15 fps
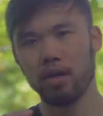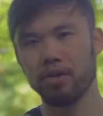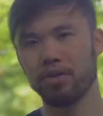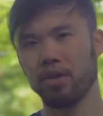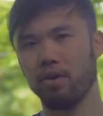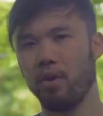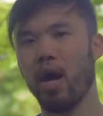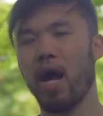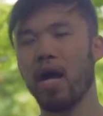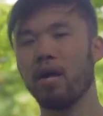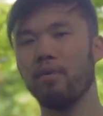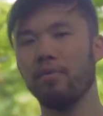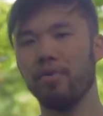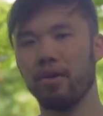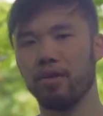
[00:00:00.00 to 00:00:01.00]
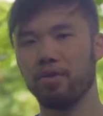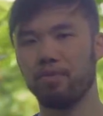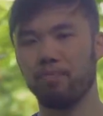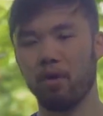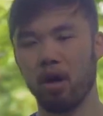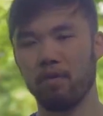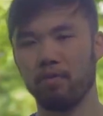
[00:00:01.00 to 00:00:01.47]
So how
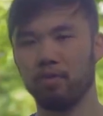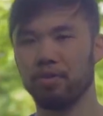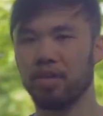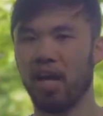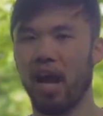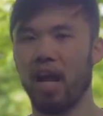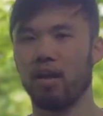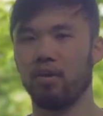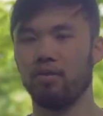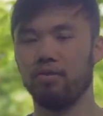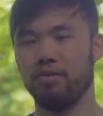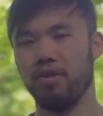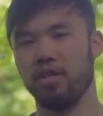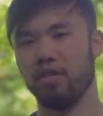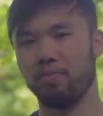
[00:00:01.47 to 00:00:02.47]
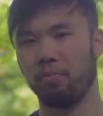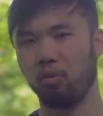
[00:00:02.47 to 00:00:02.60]
does Marvel tackle this